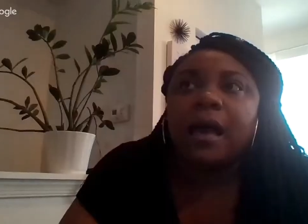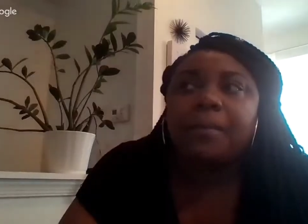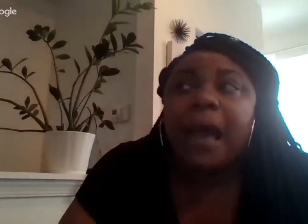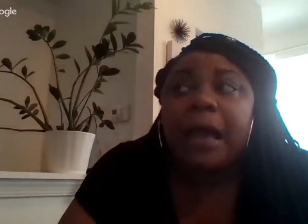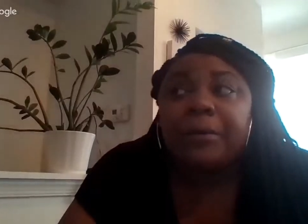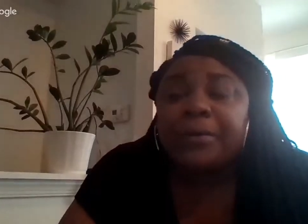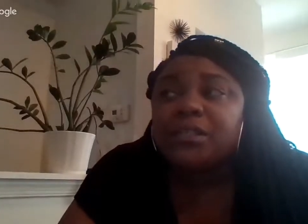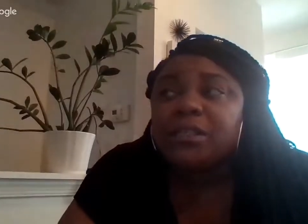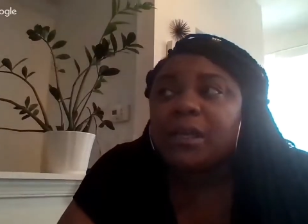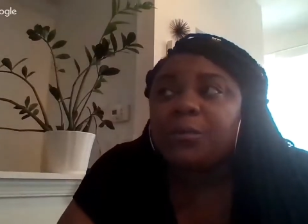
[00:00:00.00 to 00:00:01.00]
I
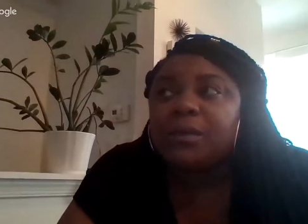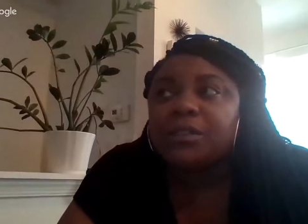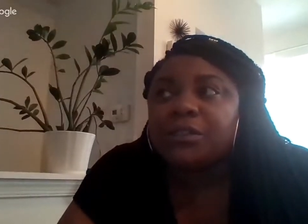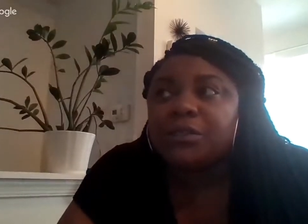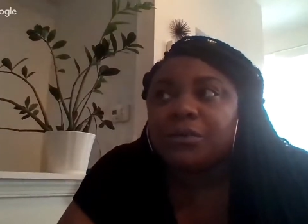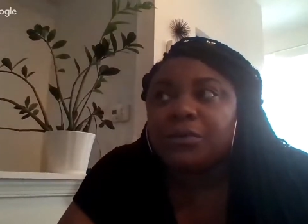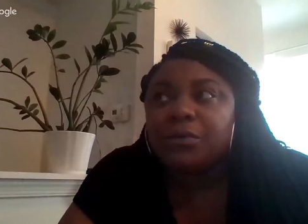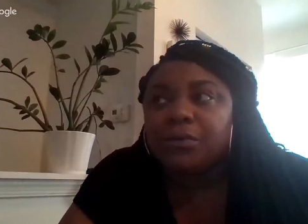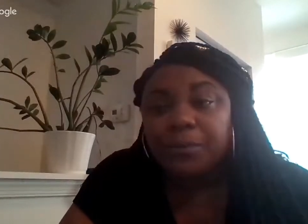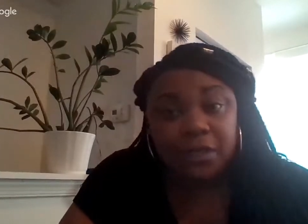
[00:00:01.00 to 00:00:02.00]
originally went to
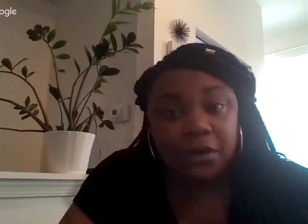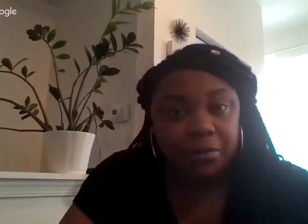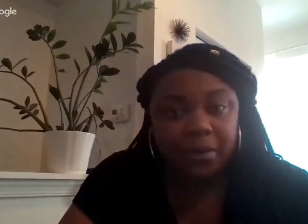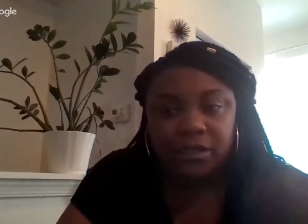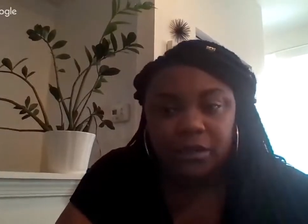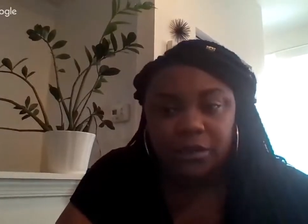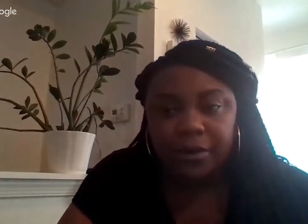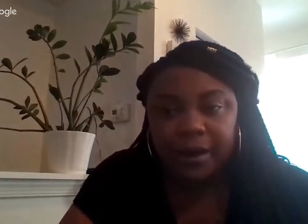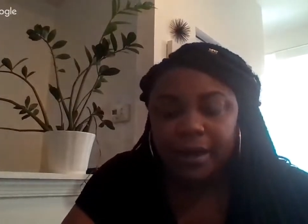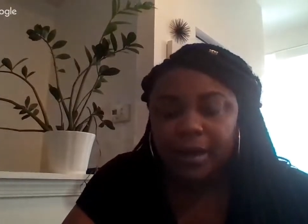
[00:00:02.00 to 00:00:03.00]
school. I went to Ole Miss
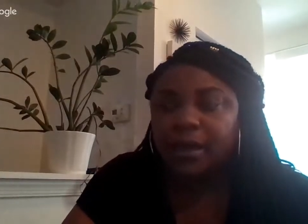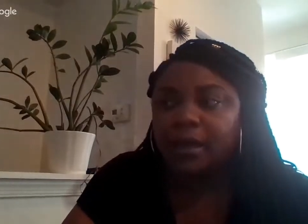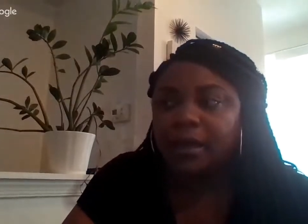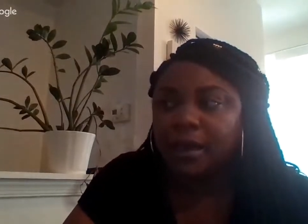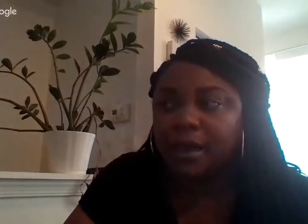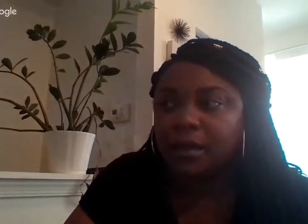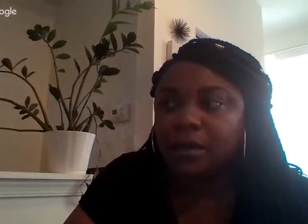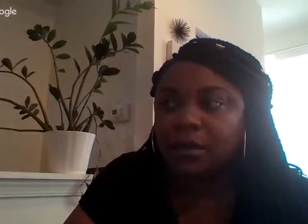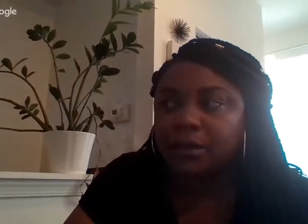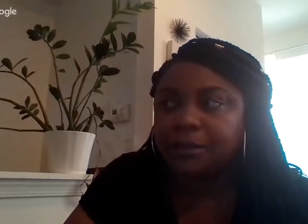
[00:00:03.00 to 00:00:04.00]
undergrad, and